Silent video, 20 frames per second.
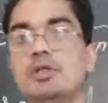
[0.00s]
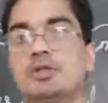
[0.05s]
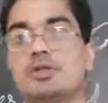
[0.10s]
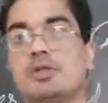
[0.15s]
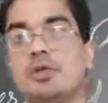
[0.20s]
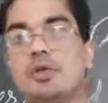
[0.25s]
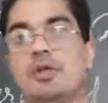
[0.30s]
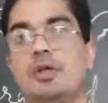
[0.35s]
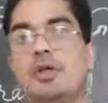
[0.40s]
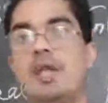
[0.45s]

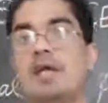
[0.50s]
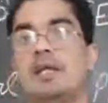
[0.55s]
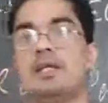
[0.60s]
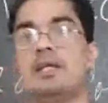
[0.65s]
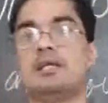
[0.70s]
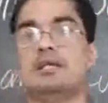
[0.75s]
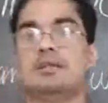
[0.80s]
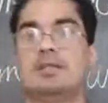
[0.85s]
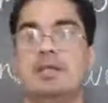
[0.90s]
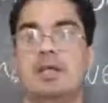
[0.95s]
So that
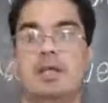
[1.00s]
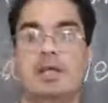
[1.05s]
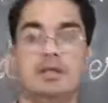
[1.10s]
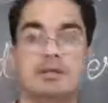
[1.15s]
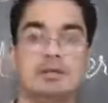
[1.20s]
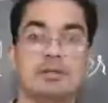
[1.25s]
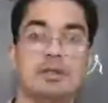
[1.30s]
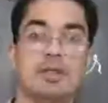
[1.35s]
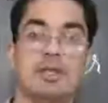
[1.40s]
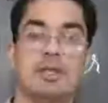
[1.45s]
is
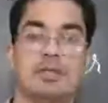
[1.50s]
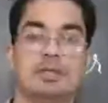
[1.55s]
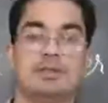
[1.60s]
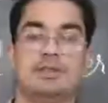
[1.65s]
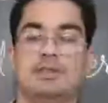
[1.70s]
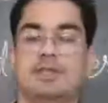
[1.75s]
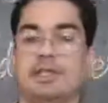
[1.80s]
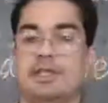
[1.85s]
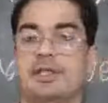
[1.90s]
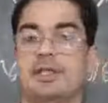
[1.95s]

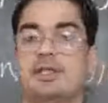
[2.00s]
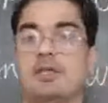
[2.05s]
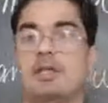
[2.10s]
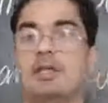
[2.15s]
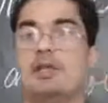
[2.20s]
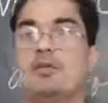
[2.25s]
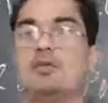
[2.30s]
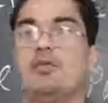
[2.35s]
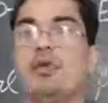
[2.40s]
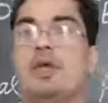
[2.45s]
in
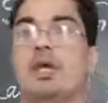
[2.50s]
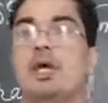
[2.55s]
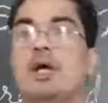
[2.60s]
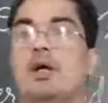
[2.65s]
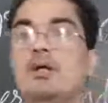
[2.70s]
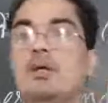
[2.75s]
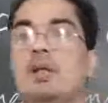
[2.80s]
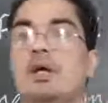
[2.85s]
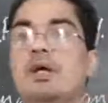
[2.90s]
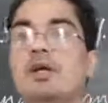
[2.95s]
general we
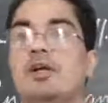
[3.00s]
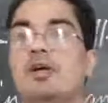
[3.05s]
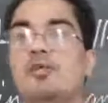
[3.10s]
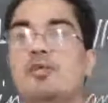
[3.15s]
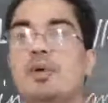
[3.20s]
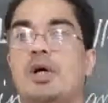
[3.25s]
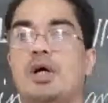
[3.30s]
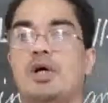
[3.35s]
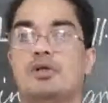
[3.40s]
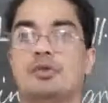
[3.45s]
have
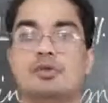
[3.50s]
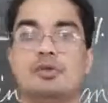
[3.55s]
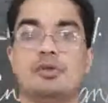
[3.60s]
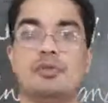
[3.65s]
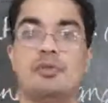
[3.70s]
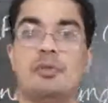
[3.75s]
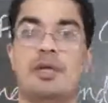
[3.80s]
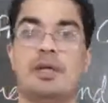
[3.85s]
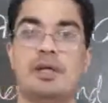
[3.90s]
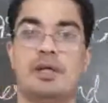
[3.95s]
learned
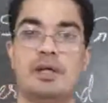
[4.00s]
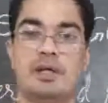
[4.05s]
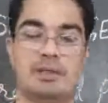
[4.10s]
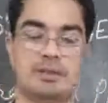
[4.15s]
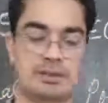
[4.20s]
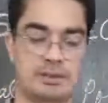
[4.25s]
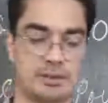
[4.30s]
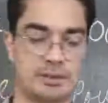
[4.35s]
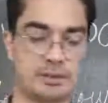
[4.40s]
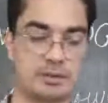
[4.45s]
about
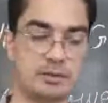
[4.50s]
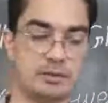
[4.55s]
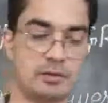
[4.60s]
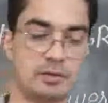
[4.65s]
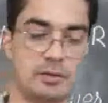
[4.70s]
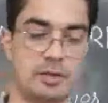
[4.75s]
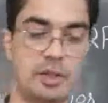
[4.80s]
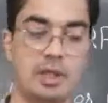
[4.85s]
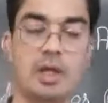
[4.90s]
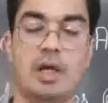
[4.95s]
minerals.
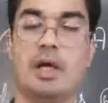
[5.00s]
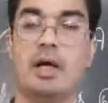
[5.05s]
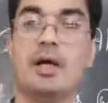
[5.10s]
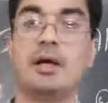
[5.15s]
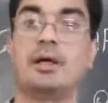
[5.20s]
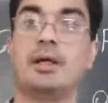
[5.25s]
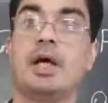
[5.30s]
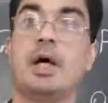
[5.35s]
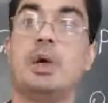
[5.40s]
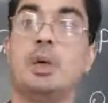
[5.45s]

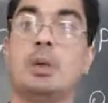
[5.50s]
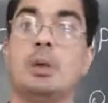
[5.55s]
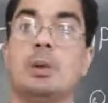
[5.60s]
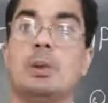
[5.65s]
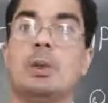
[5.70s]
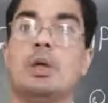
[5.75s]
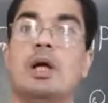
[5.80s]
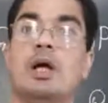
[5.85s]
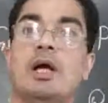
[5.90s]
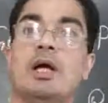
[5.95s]
And
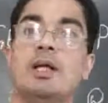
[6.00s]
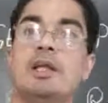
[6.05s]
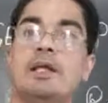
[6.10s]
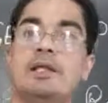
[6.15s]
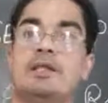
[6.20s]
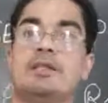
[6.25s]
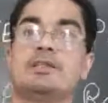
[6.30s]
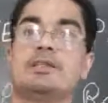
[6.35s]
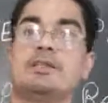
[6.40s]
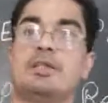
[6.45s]
now
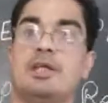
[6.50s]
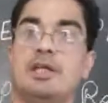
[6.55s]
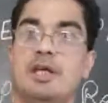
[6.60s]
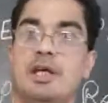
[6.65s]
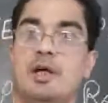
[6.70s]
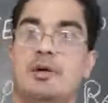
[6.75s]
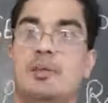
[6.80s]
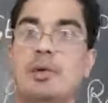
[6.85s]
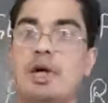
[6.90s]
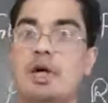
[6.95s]
let us
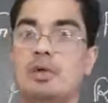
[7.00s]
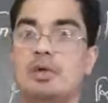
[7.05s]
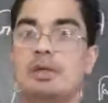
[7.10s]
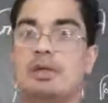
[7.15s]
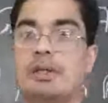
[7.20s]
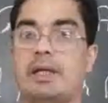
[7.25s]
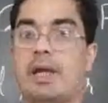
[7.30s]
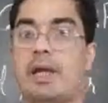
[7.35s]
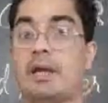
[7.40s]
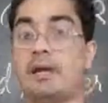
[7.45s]
see
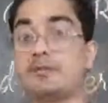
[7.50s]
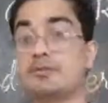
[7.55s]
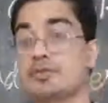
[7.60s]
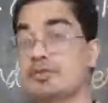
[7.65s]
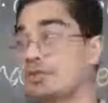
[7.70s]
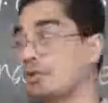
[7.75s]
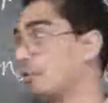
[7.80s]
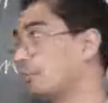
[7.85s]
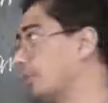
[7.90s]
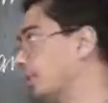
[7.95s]
about
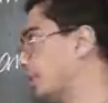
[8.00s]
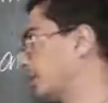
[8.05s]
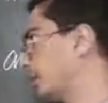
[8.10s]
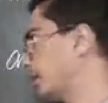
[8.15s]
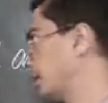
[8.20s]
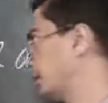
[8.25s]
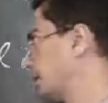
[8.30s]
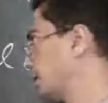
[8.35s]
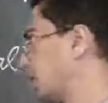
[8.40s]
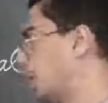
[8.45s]
types of
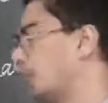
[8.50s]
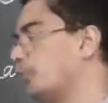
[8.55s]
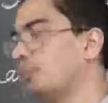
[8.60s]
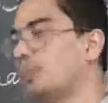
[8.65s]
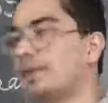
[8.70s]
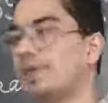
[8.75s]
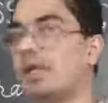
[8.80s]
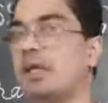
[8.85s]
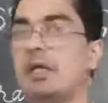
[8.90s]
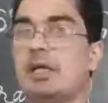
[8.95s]
mineral. How
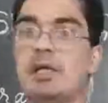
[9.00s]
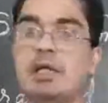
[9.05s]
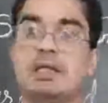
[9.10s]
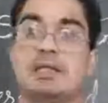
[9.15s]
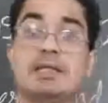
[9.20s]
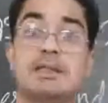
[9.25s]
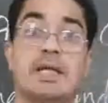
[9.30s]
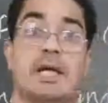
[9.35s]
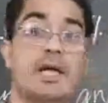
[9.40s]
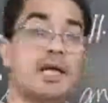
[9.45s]

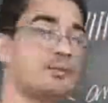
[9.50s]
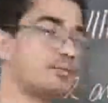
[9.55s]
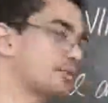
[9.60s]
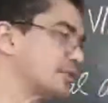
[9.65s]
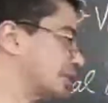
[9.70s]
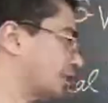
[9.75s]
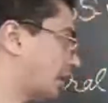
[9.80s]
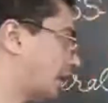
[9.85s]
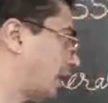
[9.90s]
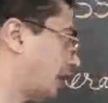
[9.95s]
many
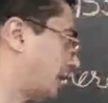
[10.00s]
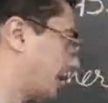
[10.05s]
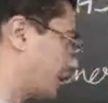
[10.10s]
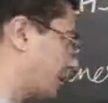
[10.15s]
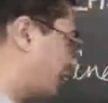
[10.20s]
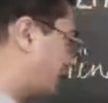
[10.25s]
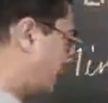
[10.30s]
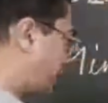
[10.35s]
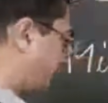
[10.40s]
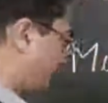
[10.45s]
types
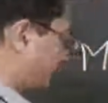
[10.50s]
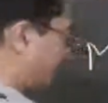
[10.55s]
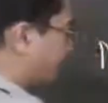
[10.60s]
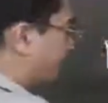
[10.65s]
are there?